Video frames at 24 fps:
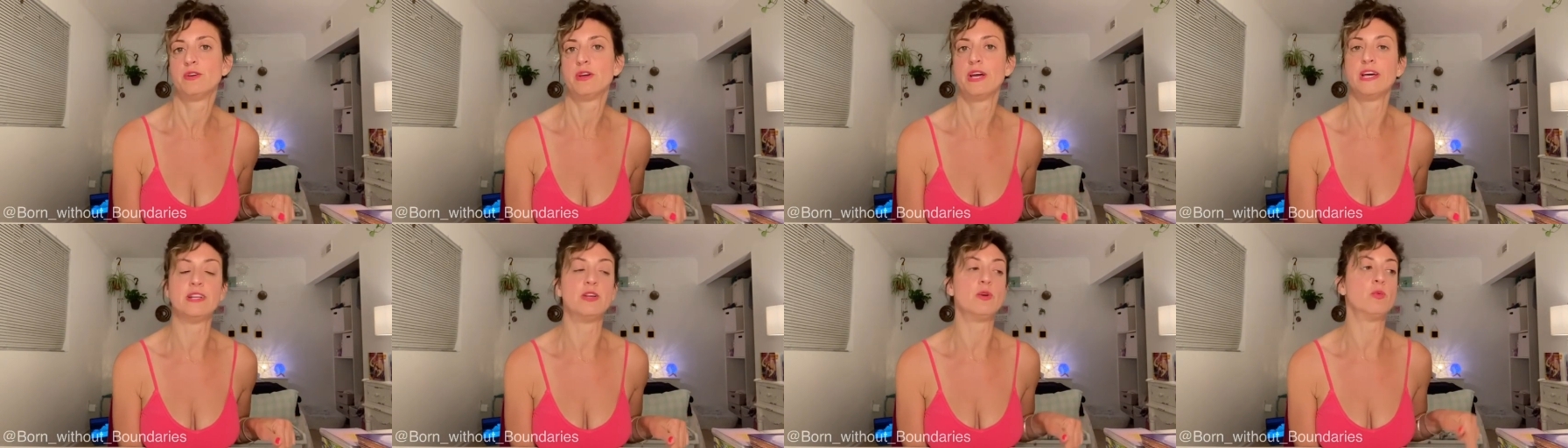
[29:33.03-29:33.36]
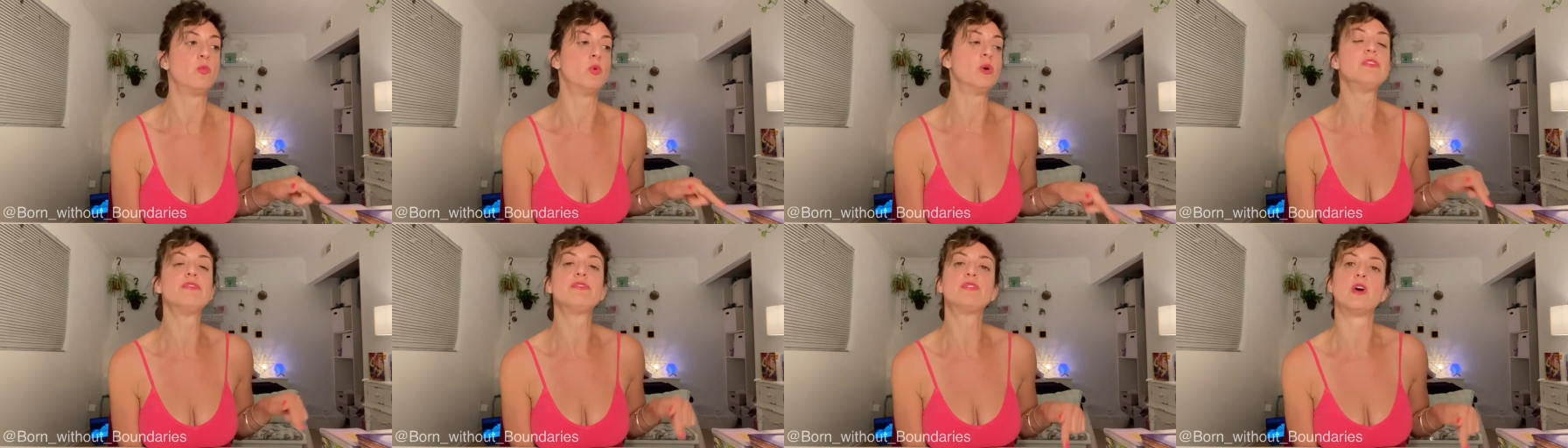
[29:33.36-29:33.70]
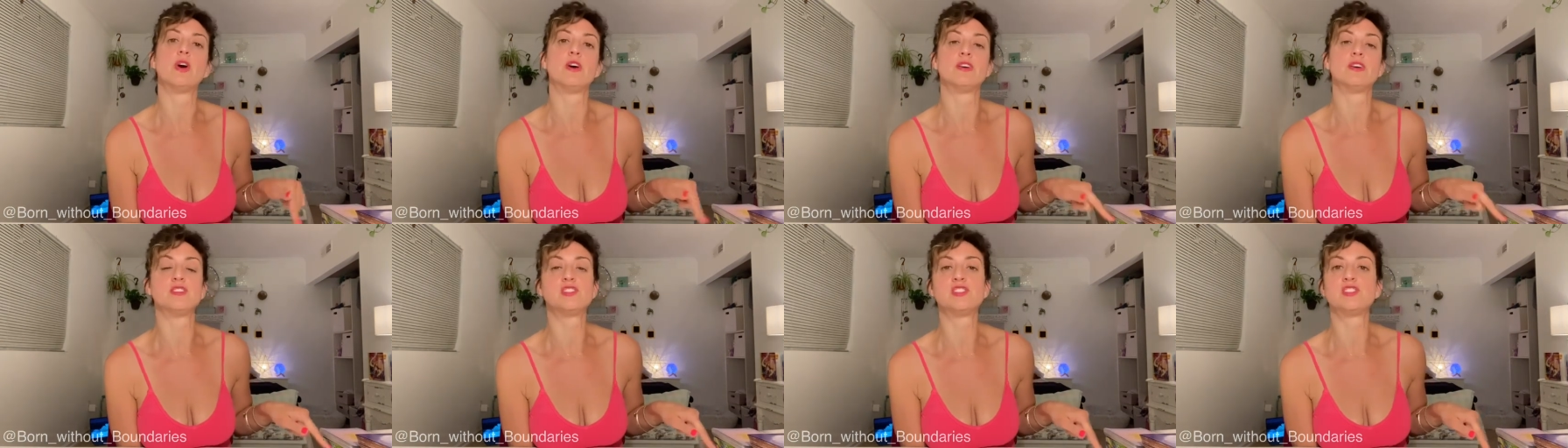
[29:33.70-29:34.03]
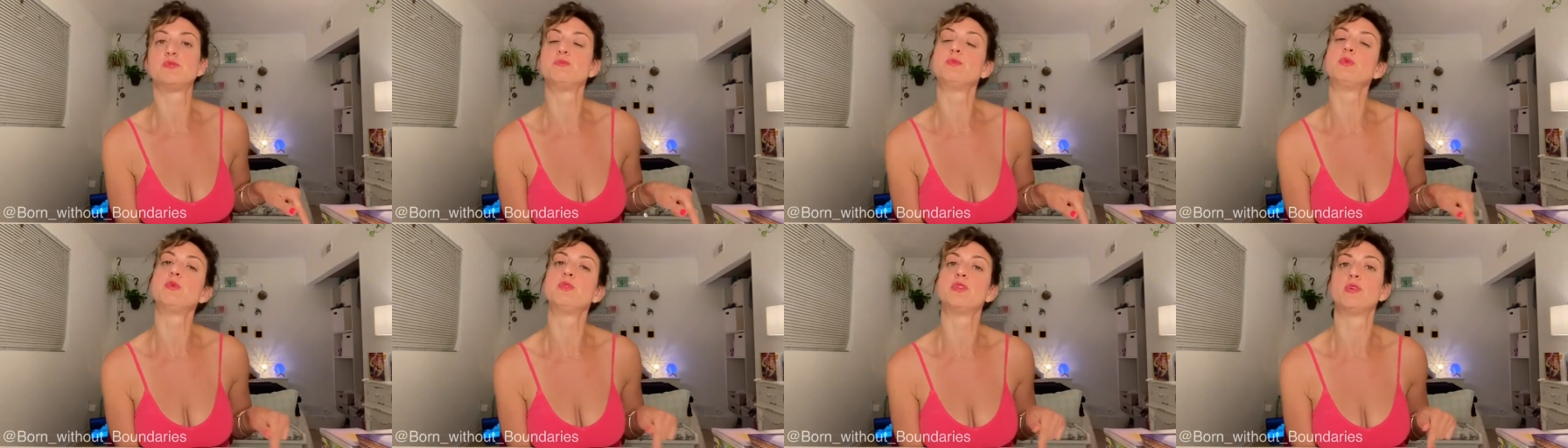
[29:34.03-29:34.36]
and it would have gone
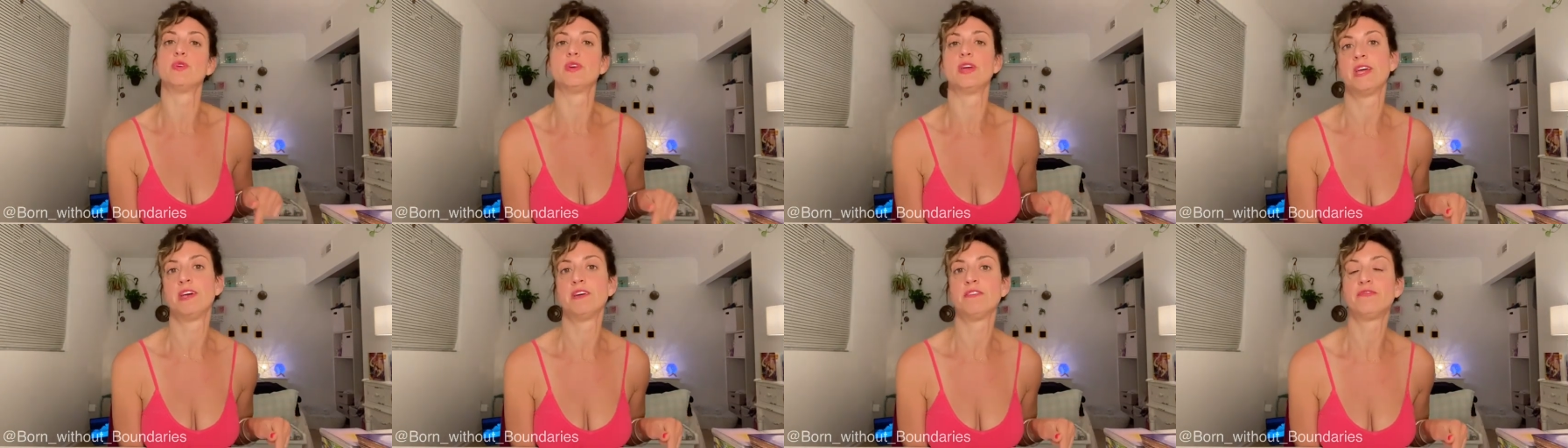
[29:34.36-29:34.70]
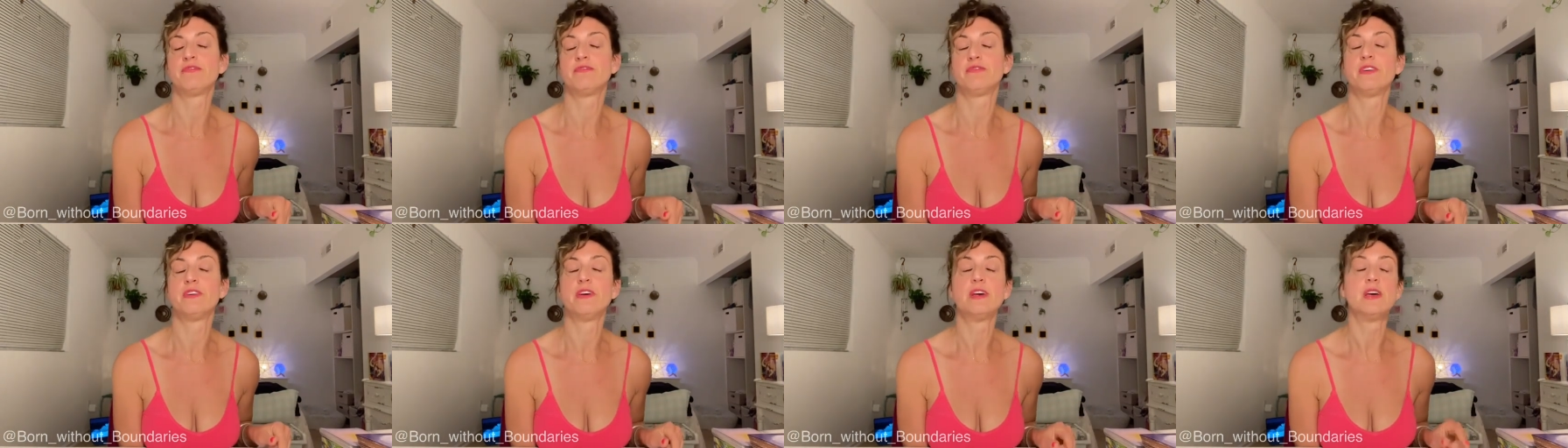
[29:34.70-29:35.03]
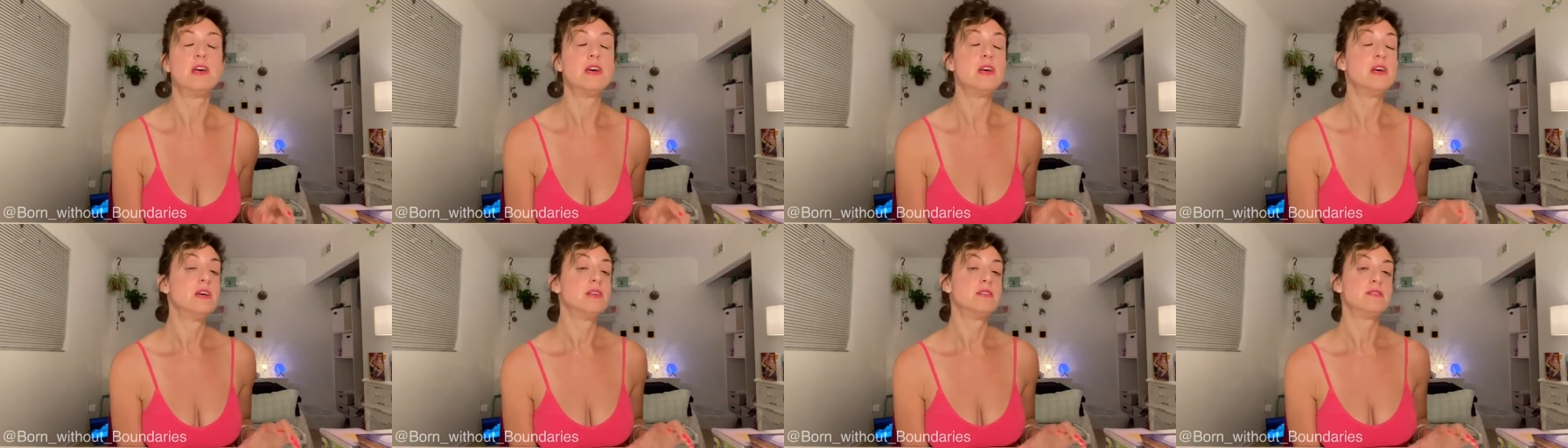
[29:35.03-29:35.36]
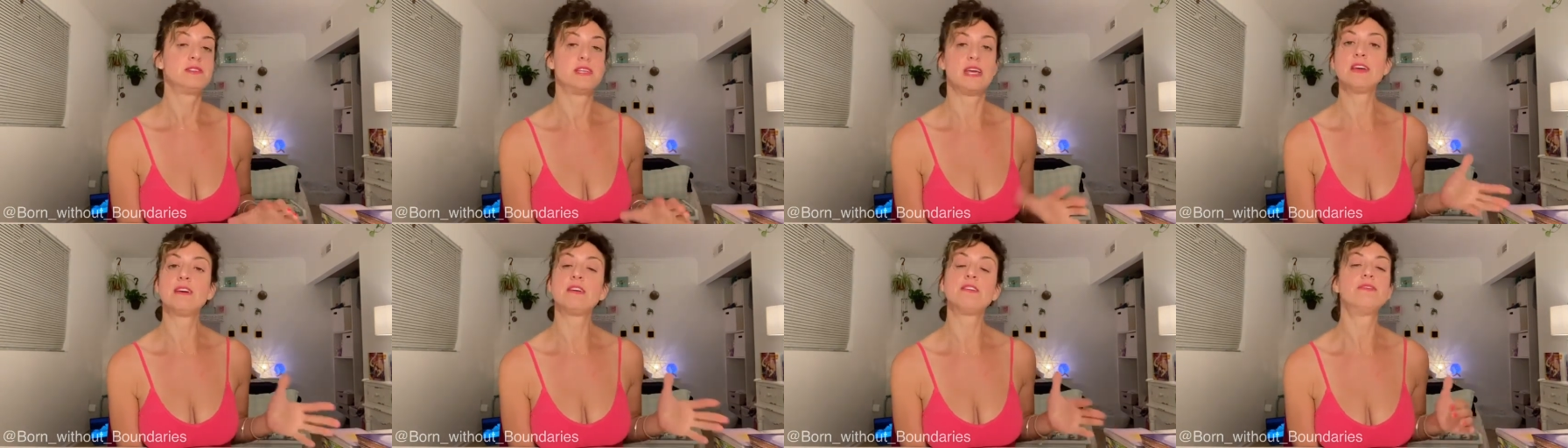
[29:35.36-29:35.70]
smoother if
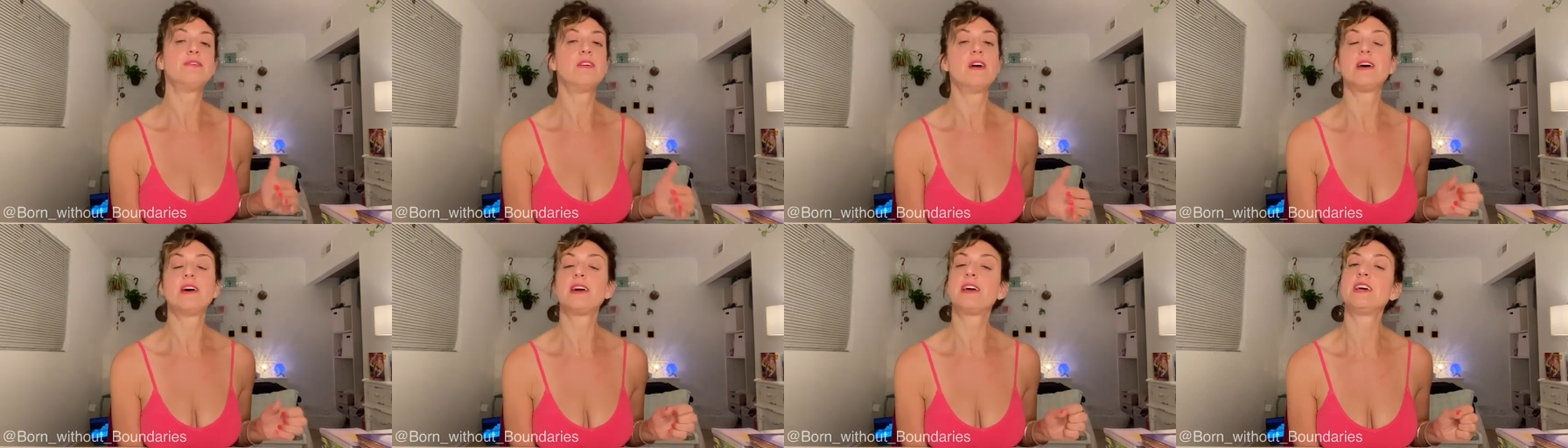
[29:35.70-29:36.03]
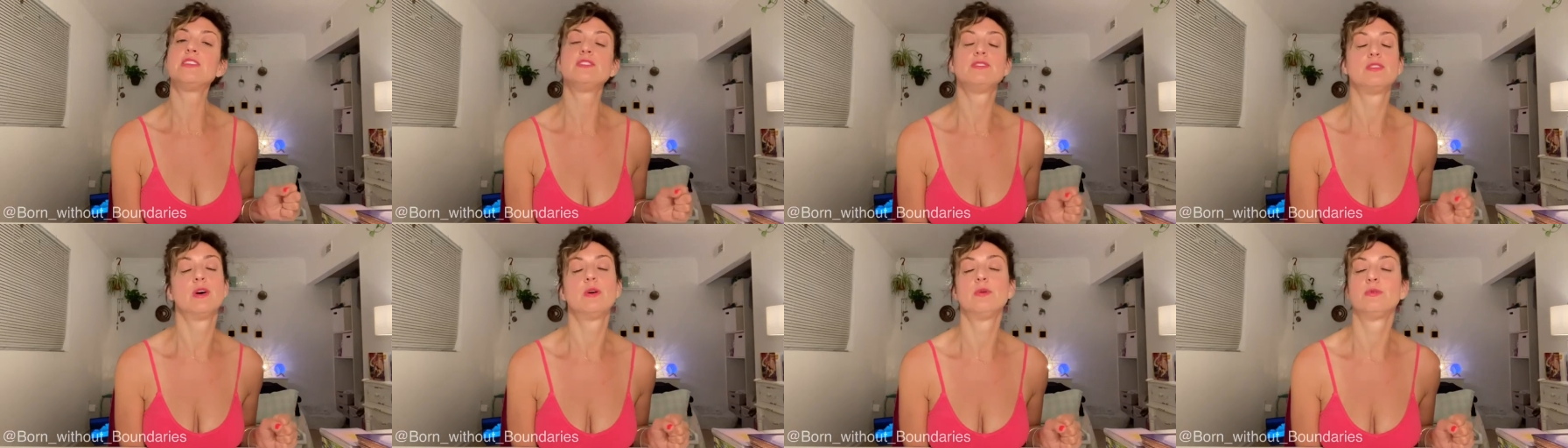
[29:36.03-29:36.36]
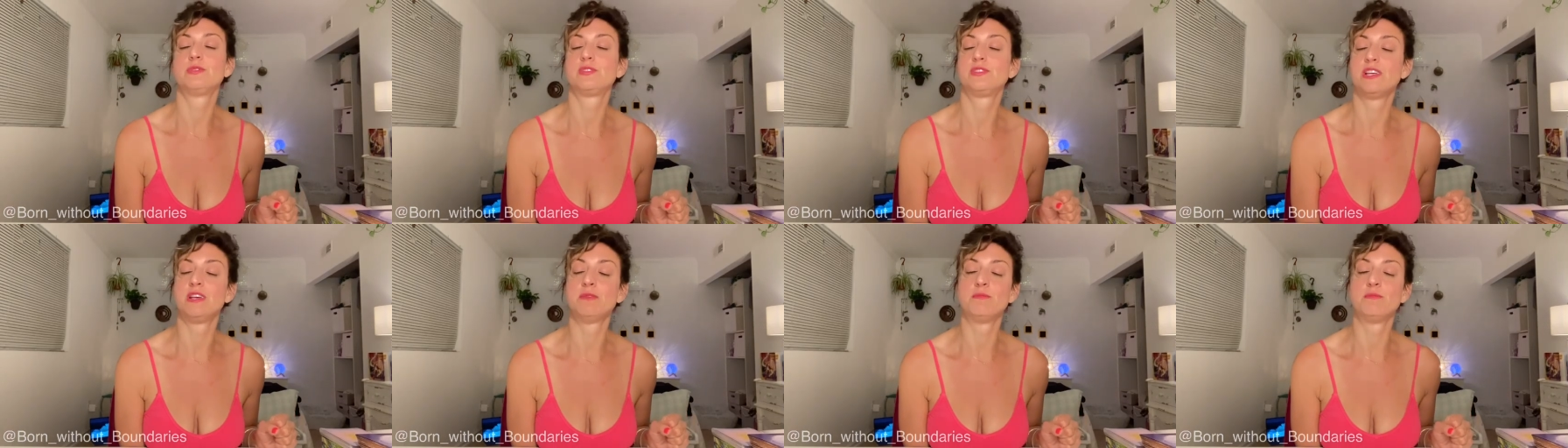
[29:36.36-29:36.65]
Take fucking notes.